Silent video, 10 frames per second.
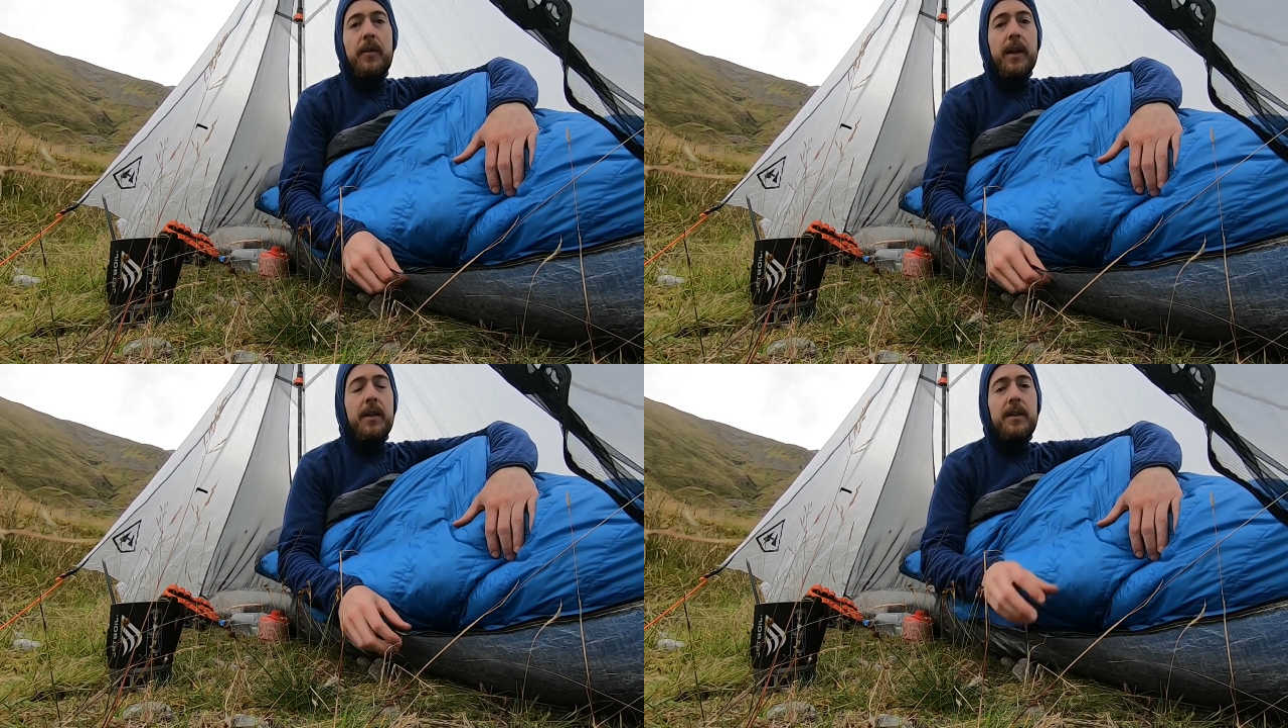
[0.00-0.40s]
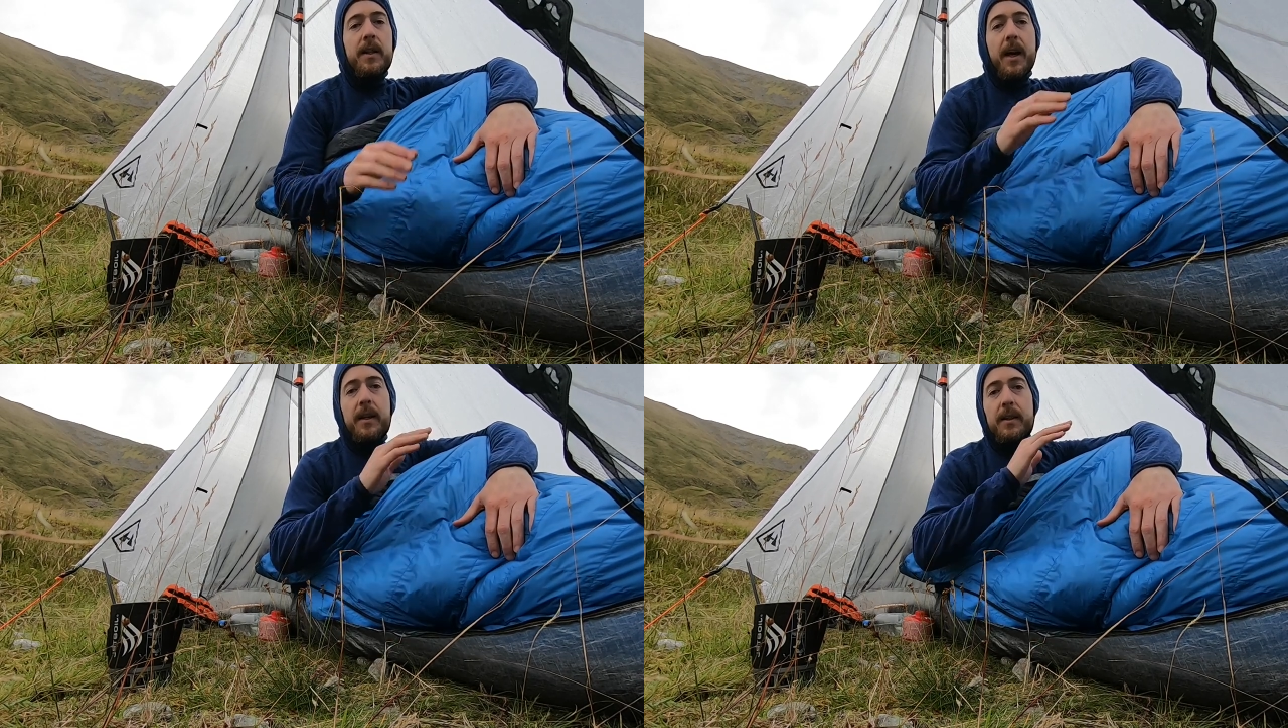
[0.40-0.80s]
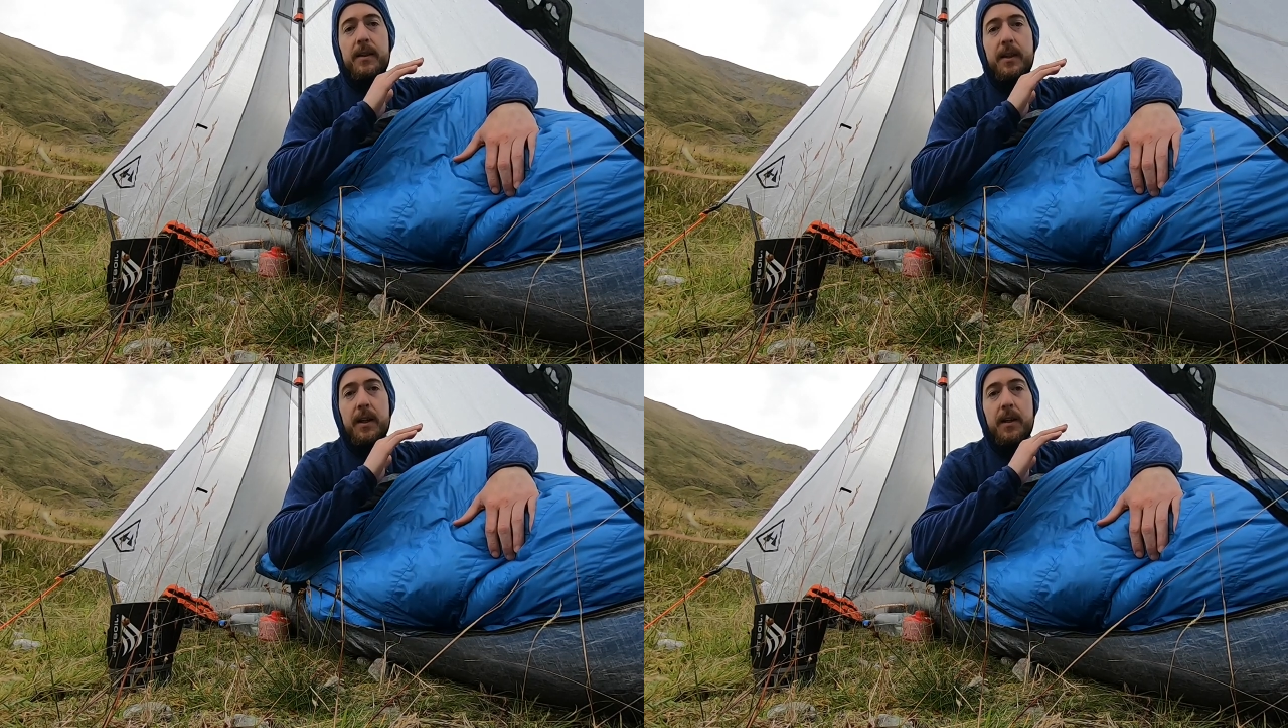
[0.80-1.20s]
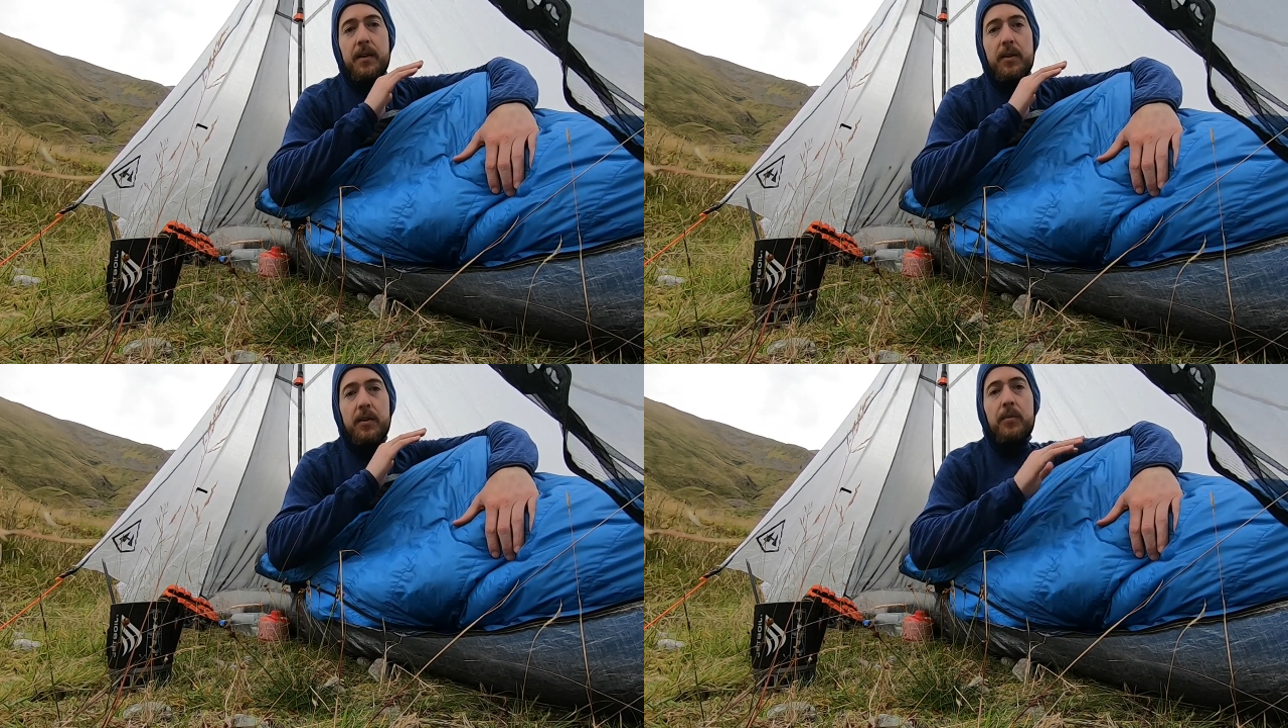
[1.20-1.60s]
the inside has stayed
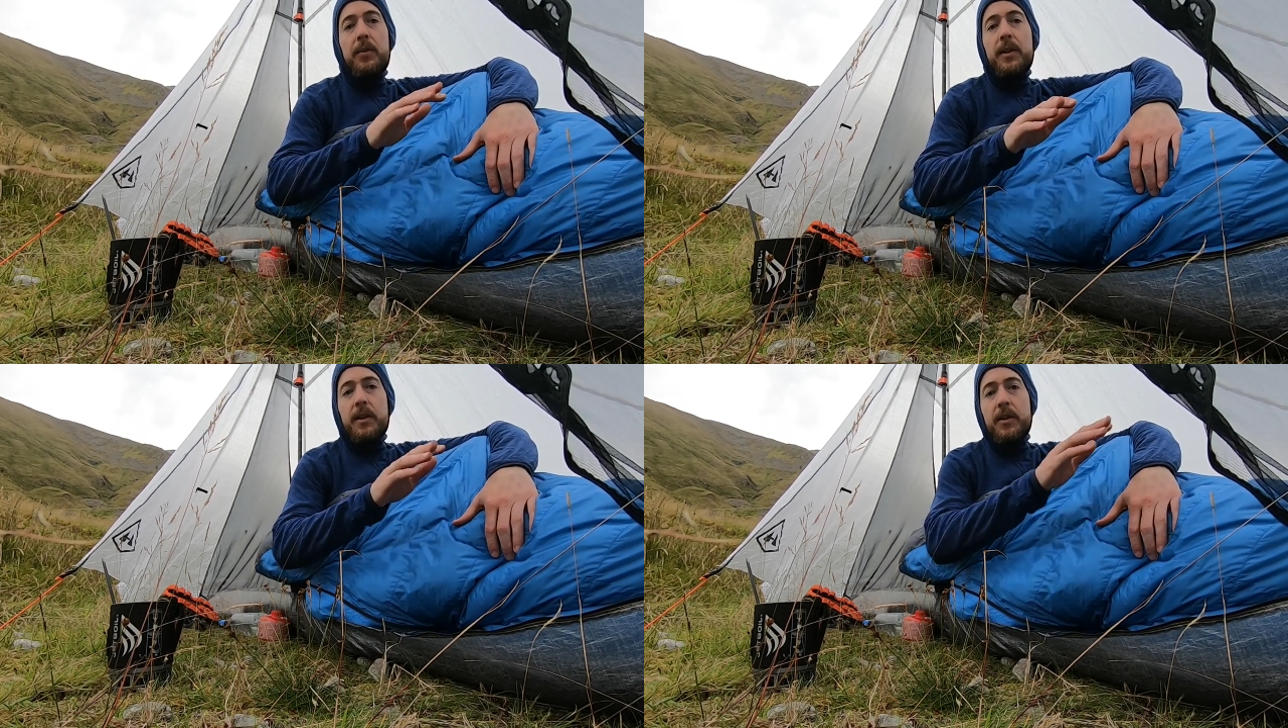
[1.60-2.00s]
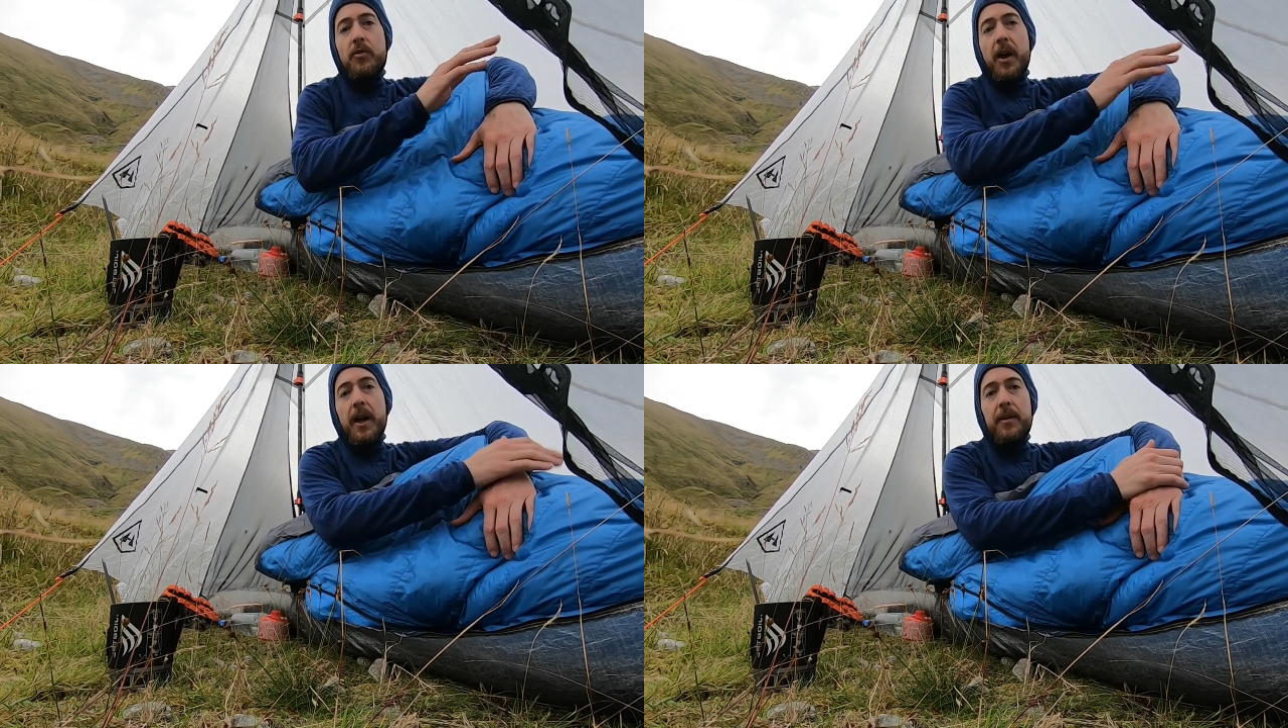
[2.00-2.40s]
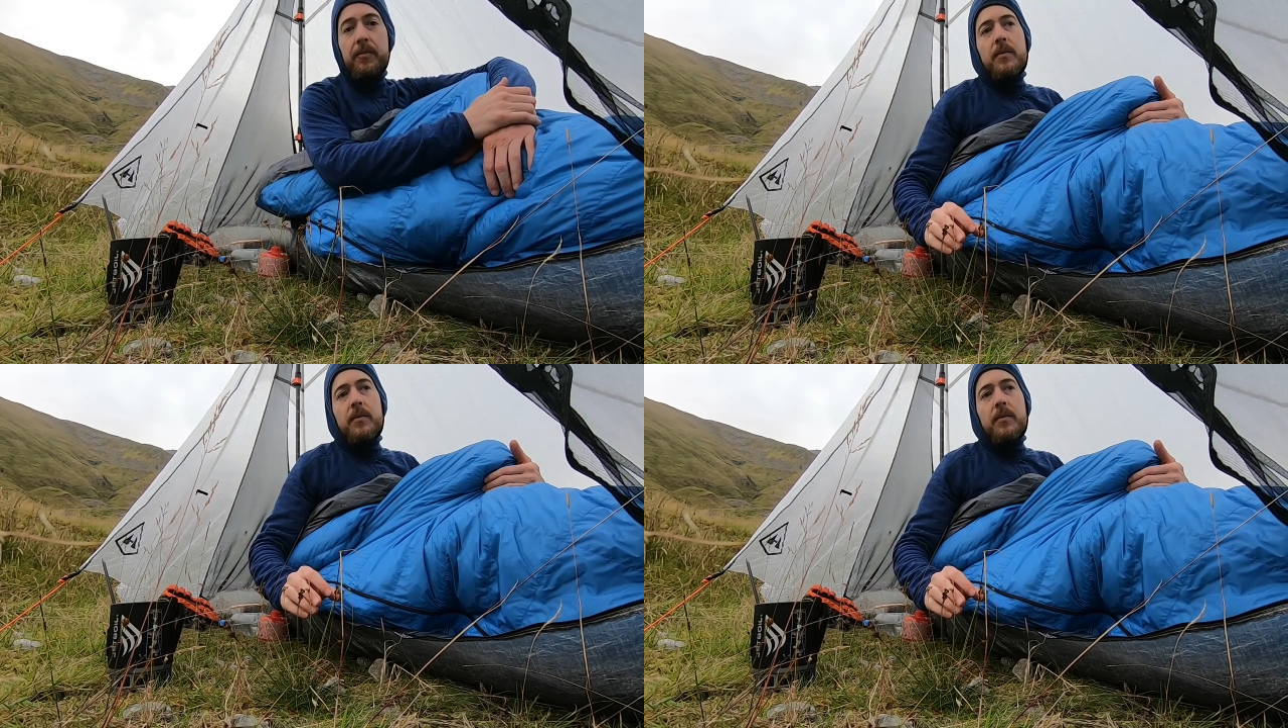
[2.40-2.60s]
completely dry.